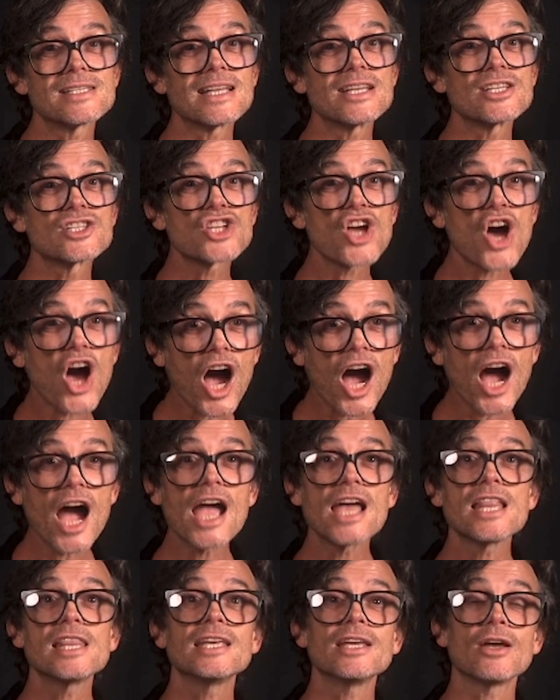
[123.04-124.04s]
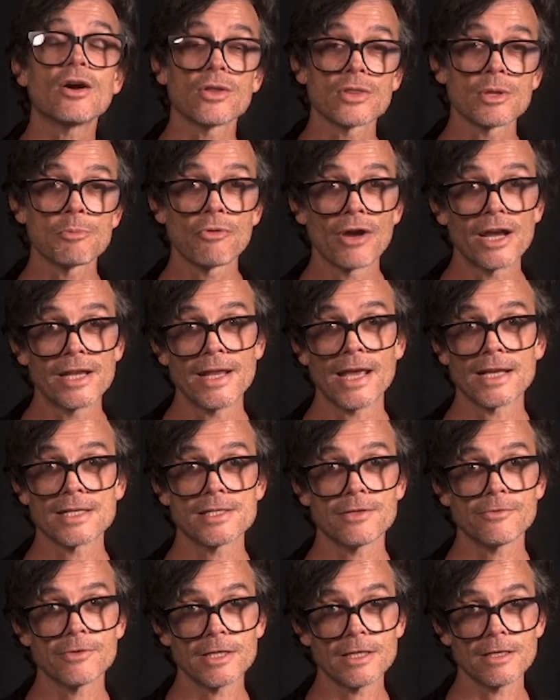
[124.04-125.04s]
entirely on the brain
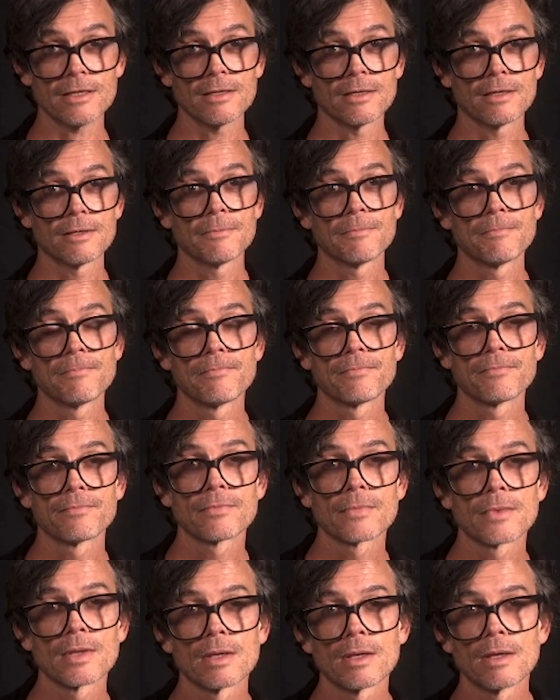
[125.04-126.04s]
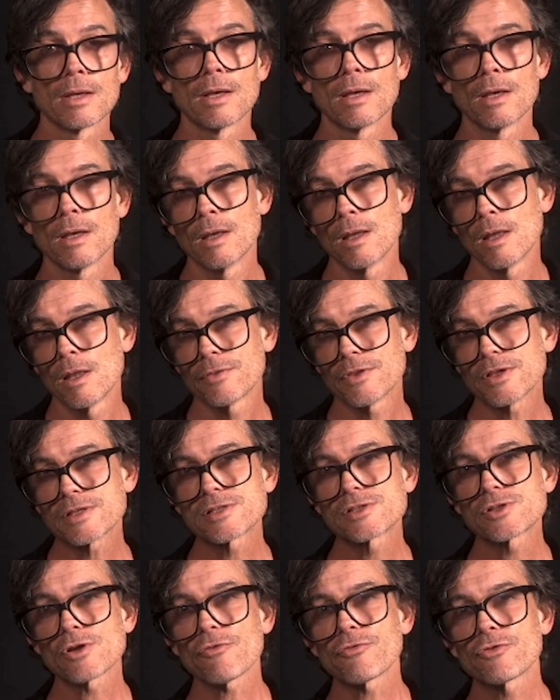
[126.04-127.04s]
activity. This
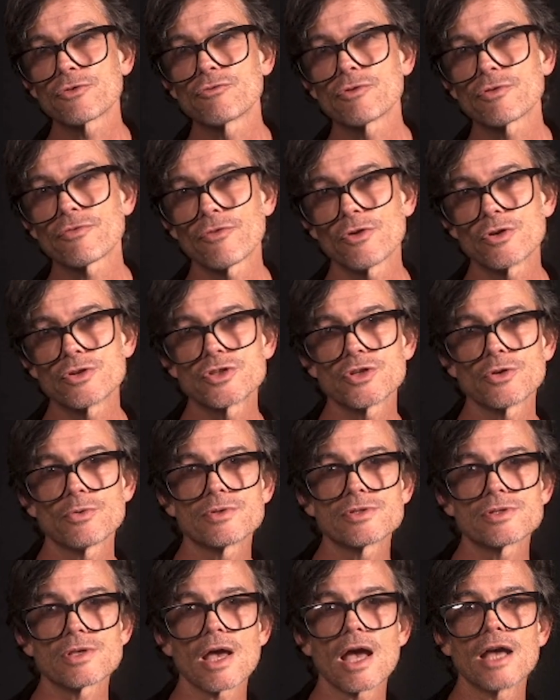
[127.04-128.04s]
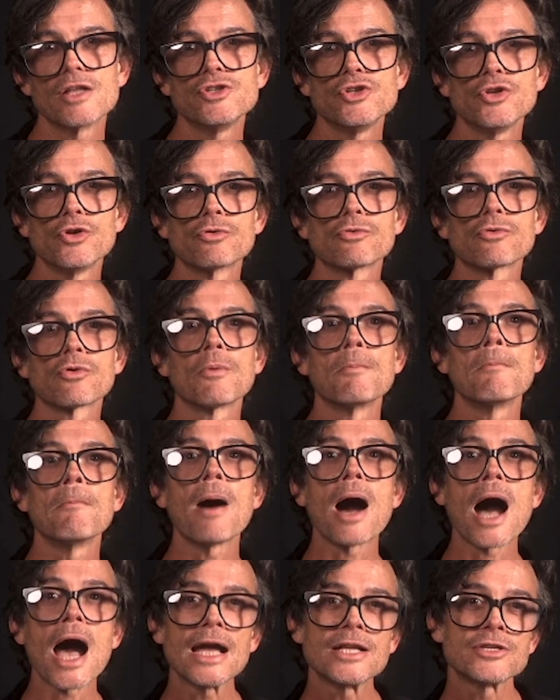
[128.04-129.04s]
is often referred to as a neural
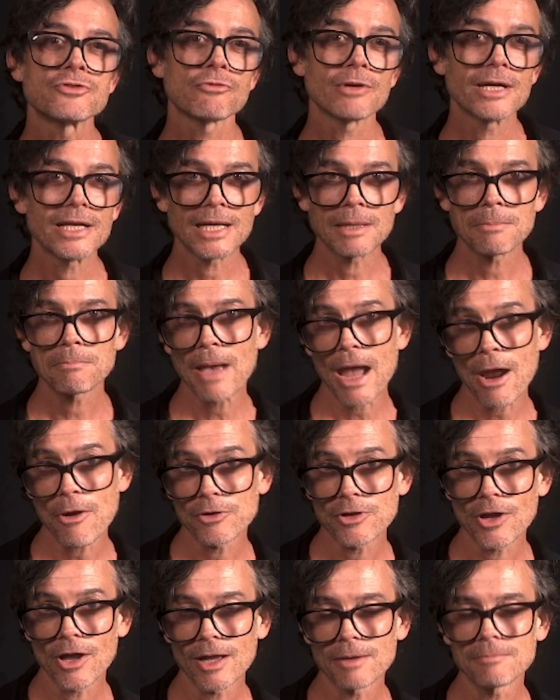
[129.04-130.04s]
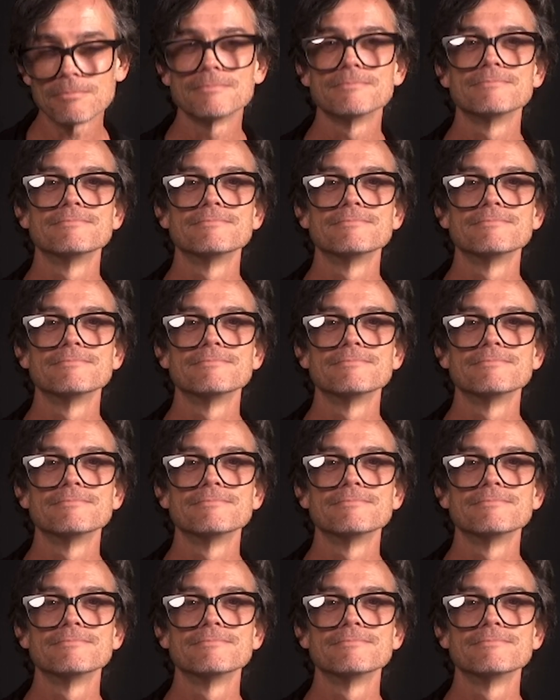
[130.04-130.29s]
mind reading paradigm.